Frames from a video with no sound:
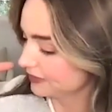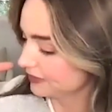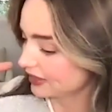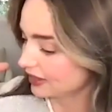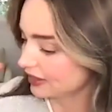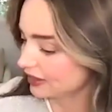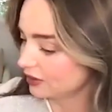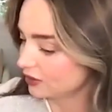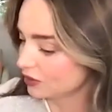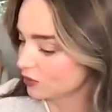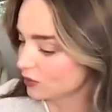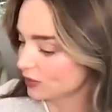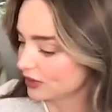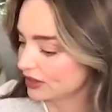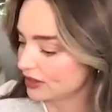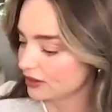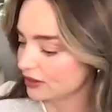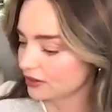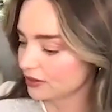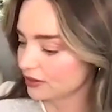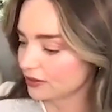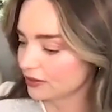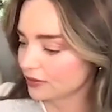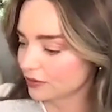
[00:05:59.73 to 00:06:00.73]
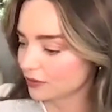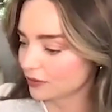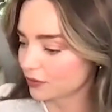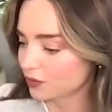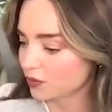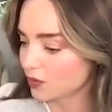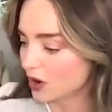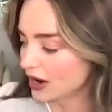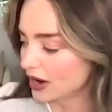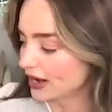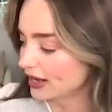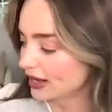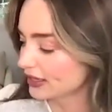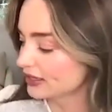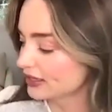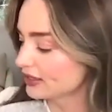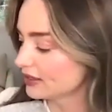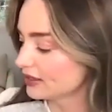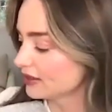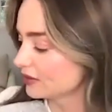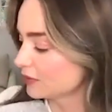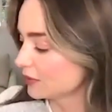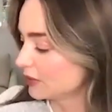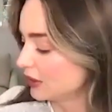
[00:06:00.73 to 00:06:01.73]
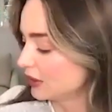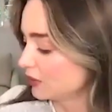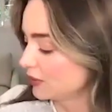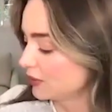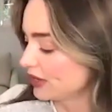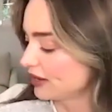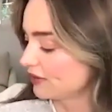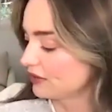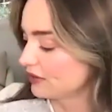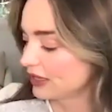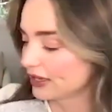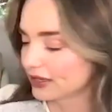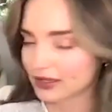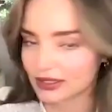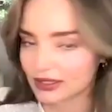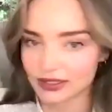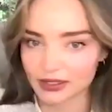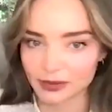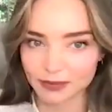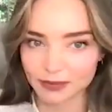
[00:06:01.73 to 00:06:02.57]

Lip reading: along with the white as well, we have like this